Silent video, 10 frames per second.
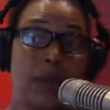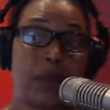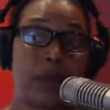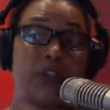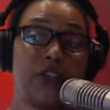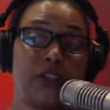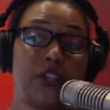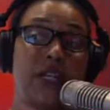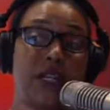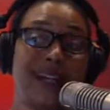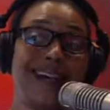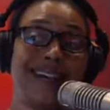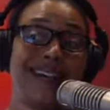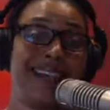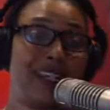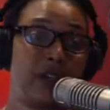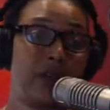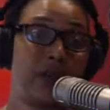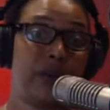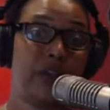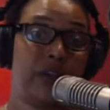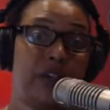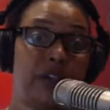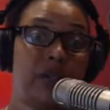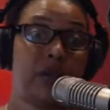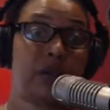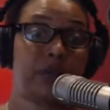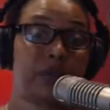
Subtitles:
but are you still going to continue to